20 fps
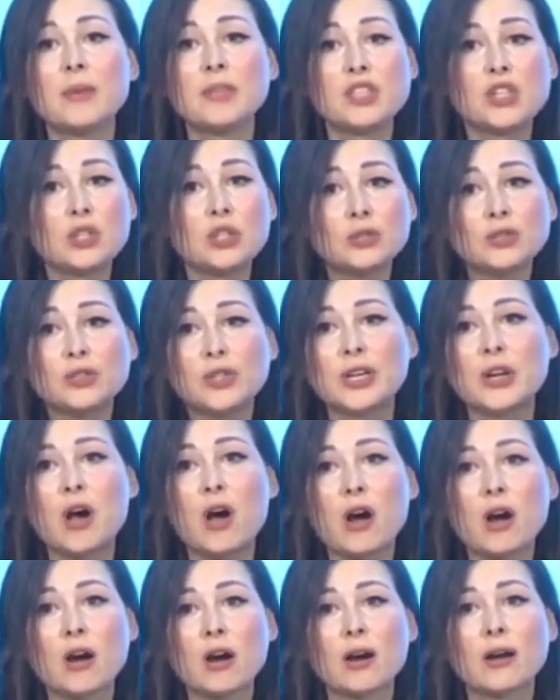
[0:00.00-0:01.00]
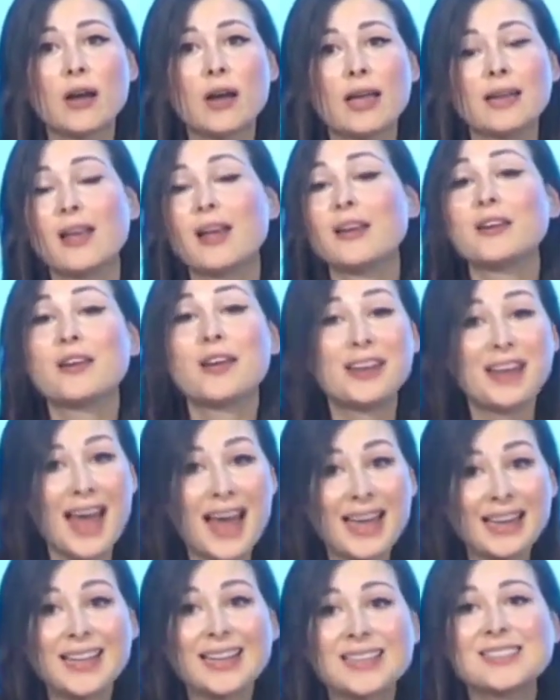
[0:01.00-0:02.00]
children are and
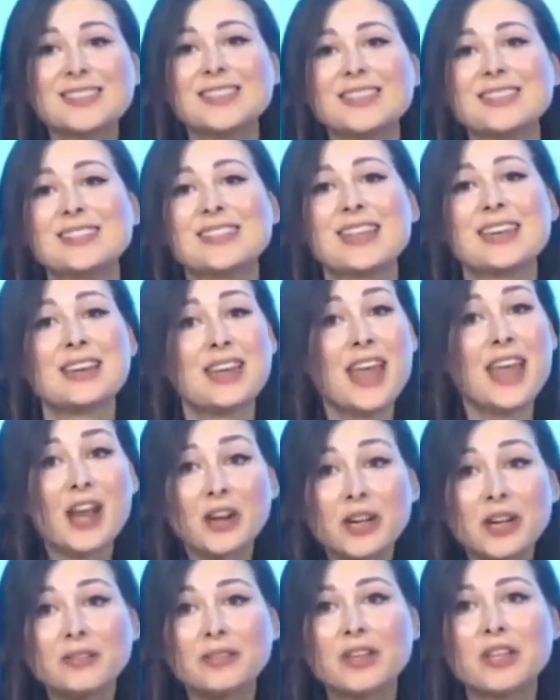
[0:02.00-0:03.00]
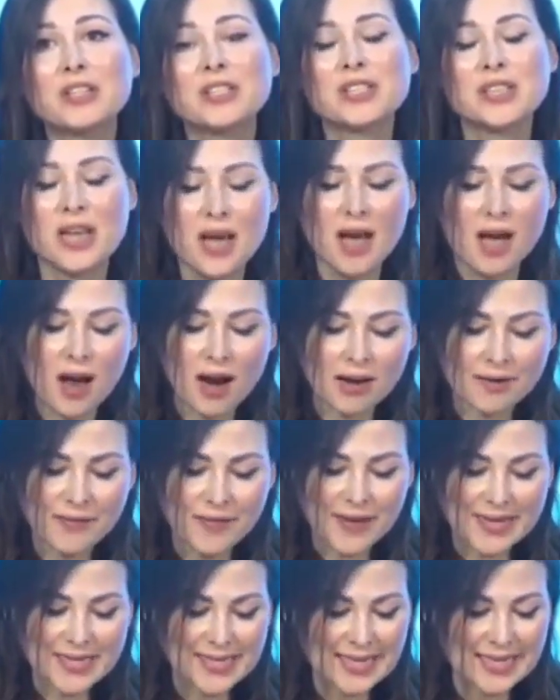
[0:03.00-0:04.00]
adolescents and caregivers are
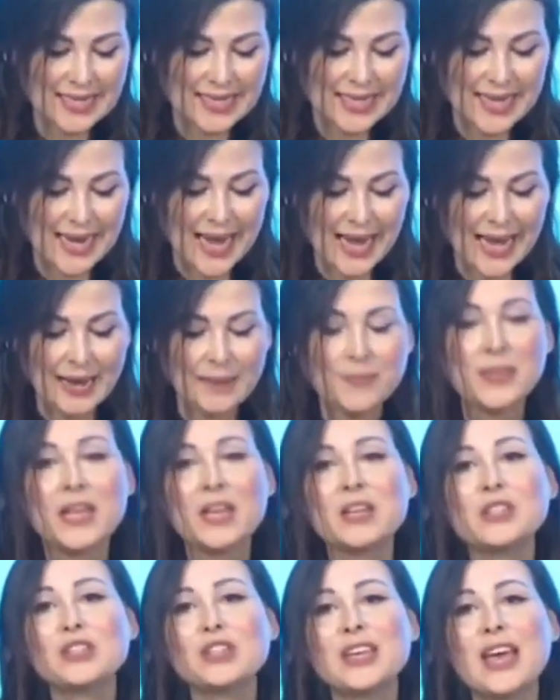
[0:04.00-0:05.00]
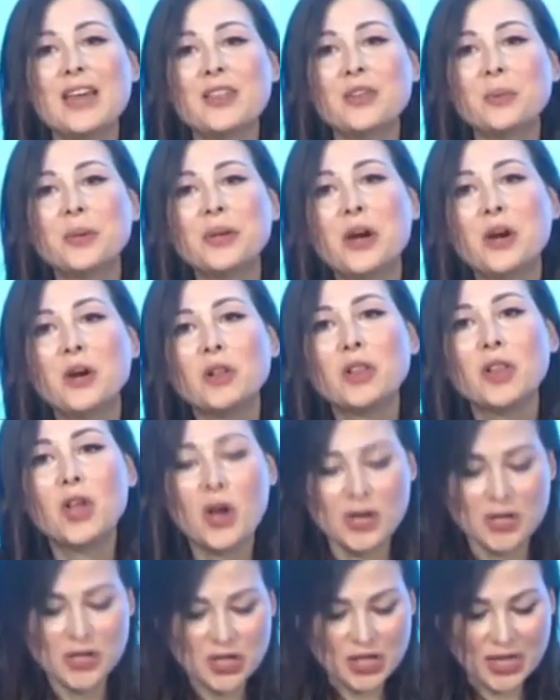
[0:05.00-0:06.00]
facing today. Together, we are
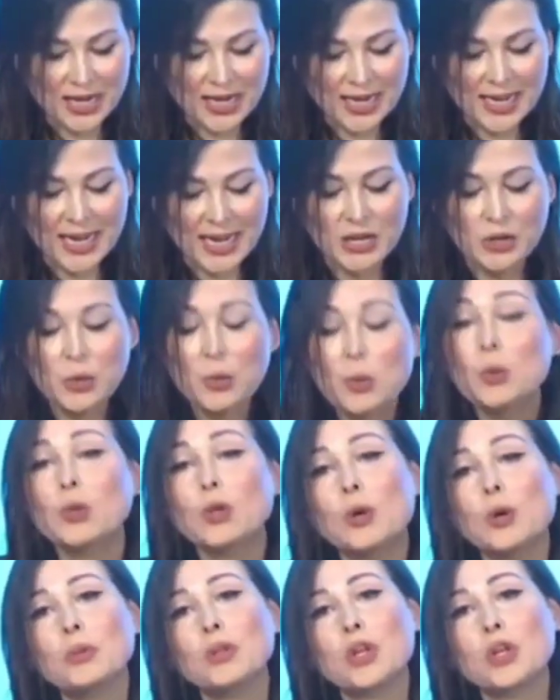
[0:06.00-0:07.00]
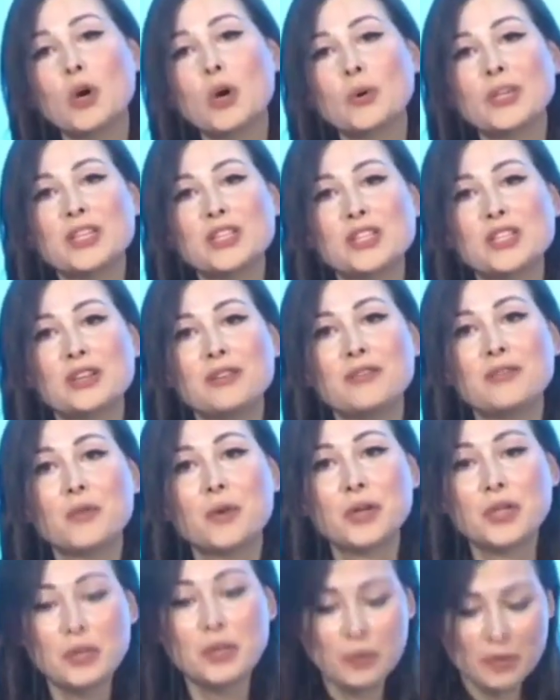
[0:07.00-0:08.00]
launching a new global coalition
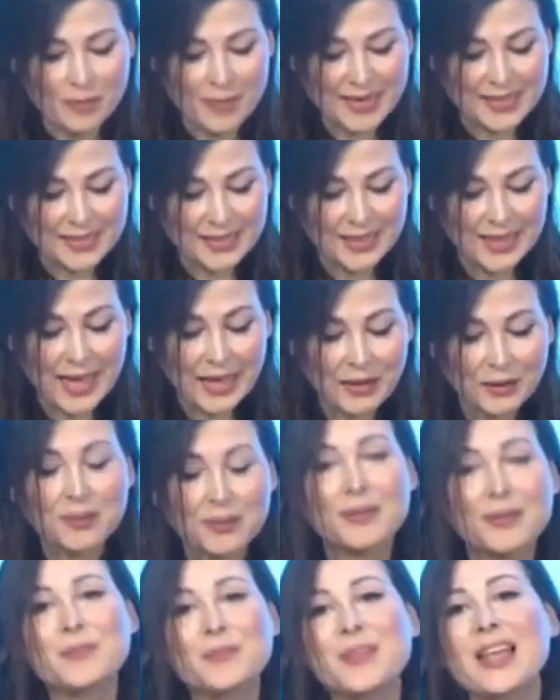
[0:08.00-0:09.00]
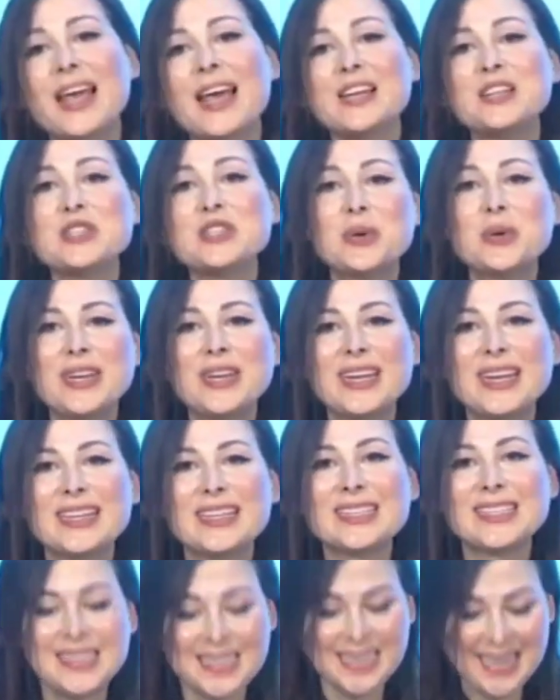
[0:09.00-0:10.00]
for youth mental health. And joining
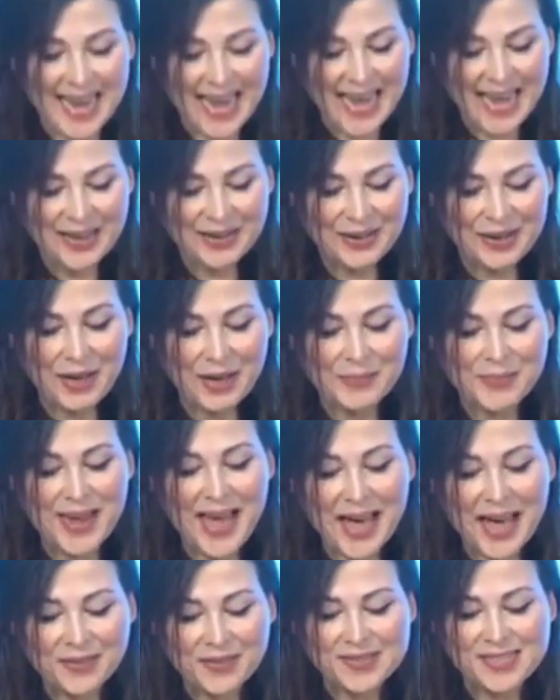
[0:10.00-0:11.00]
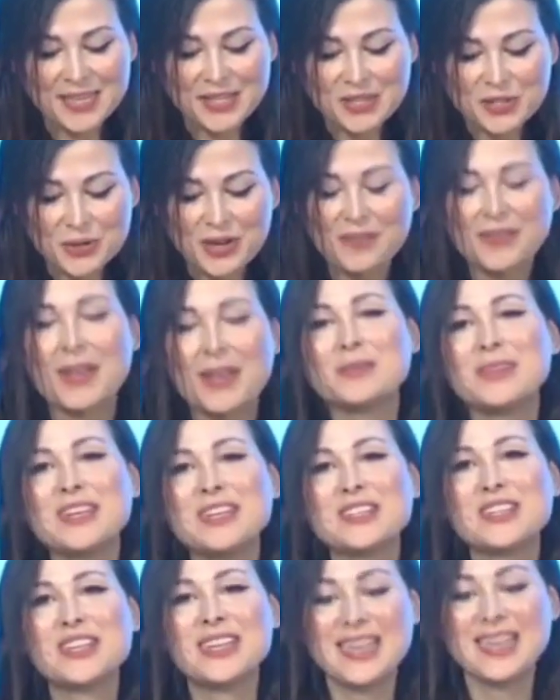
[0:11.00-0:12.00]
us today on behalf of Z Zurich
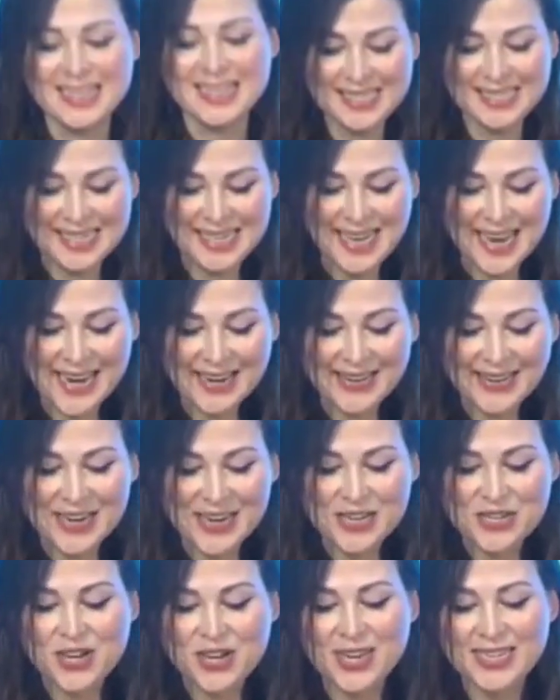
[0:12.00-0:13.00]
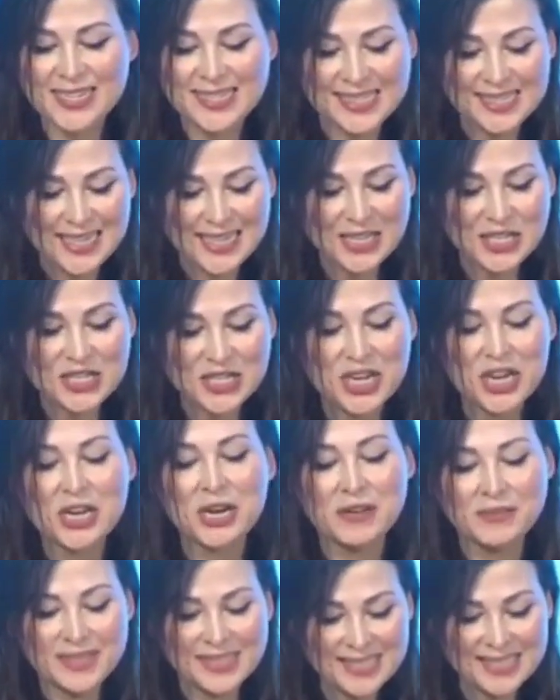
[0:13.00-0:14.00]
Foundation is Gary Shaughnessy, Chair
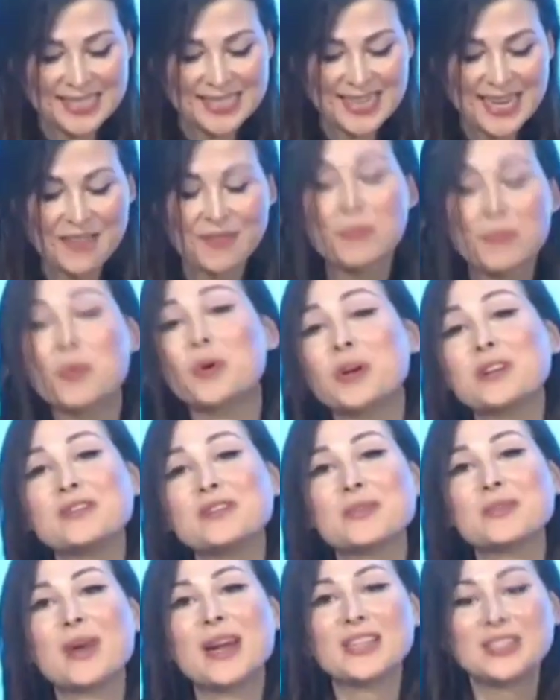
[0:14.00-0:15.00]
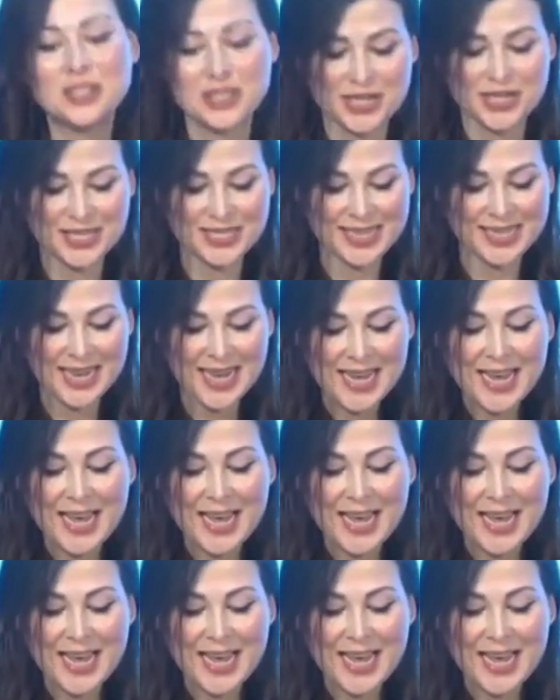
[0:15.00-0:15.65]
of the ZZF Board of Directors.